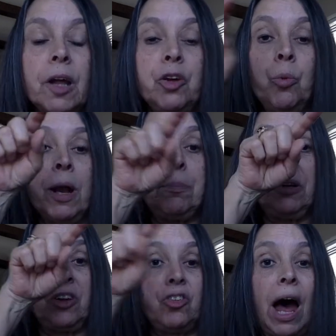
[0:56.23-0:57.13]
you want to
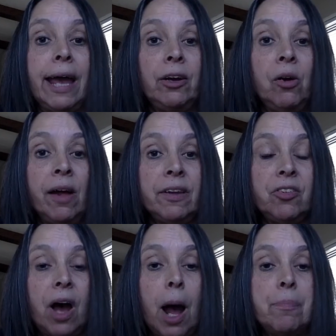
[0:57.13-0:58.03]
put the title on the
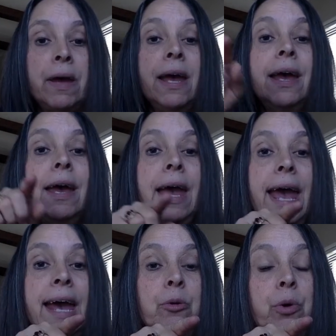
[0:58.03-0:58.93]
top,
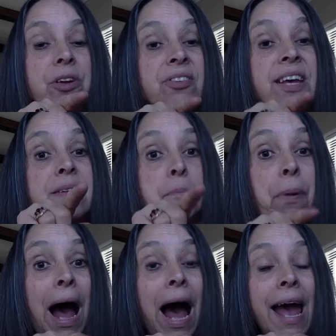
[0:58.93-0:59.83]
and where it says
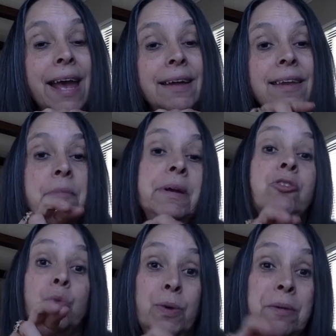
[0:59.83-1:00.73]
by, that
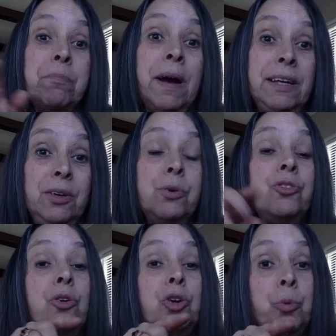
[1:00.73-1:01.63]
means written by you,
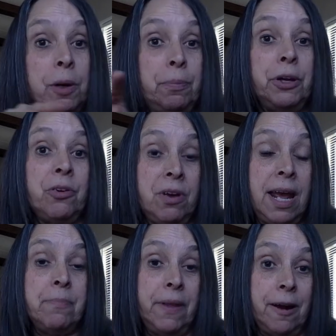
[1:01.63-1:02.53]
so you want to put your
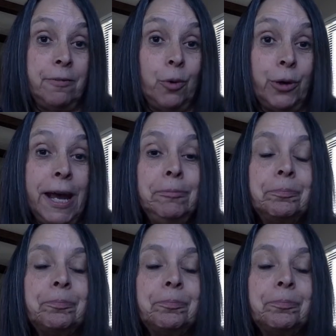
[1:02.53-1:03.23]
name there, okay?